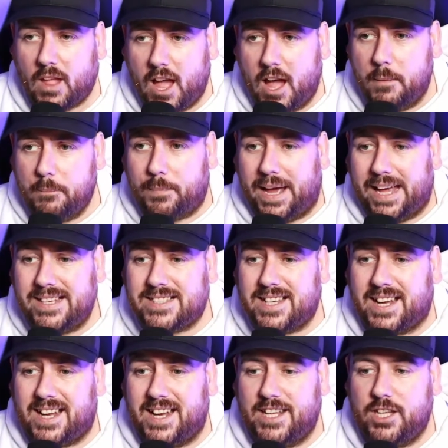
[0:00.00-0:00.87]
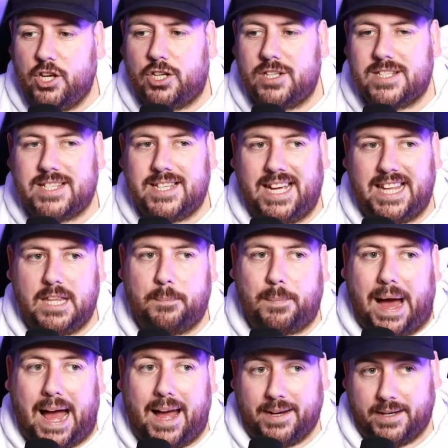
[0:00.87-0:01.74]
And basically, you can see the
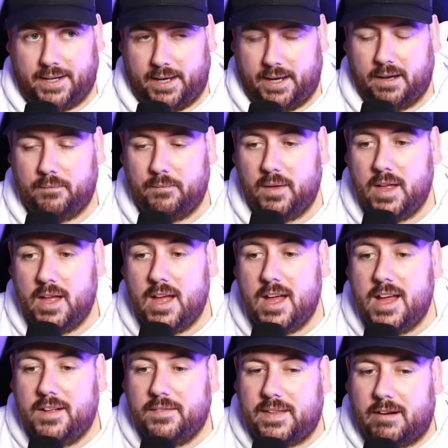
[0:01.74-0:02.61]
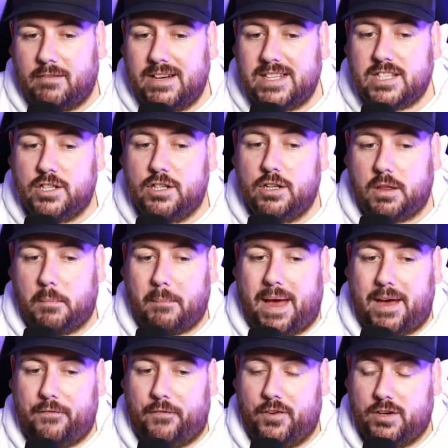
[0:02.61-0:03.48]
pattern here. There is another
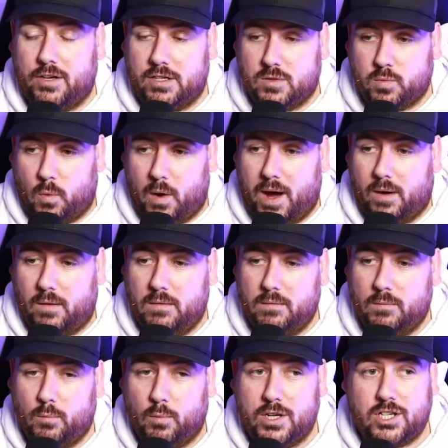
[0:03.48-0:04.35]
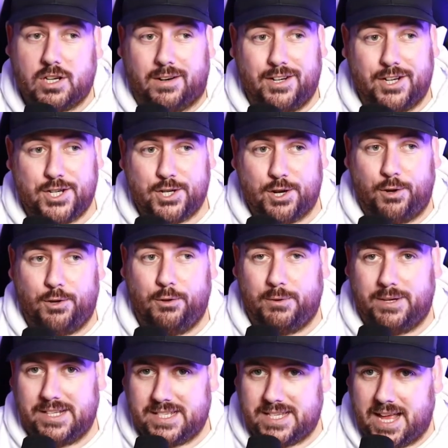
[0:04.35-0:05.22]
method as well, which I'm going to show
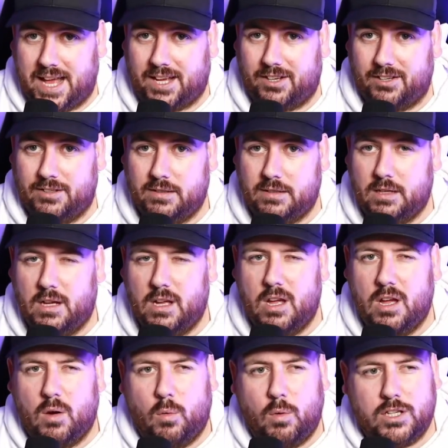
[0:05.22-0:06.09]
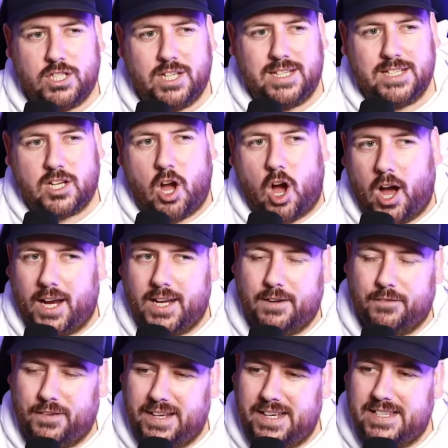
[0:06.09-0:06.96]
you in a second, which is kind
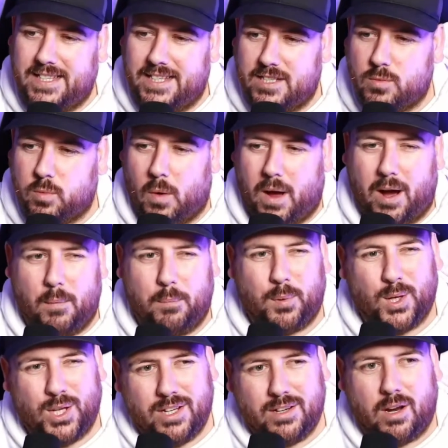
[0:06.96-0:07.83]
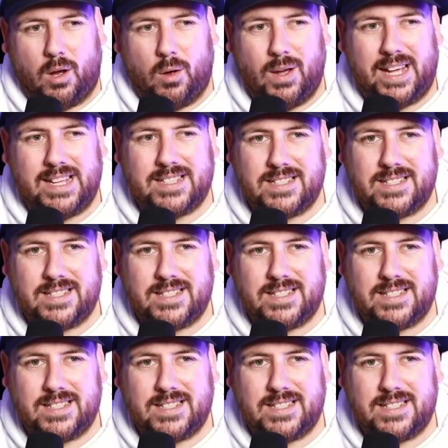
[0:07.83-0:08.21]
of easy as well. But, you know,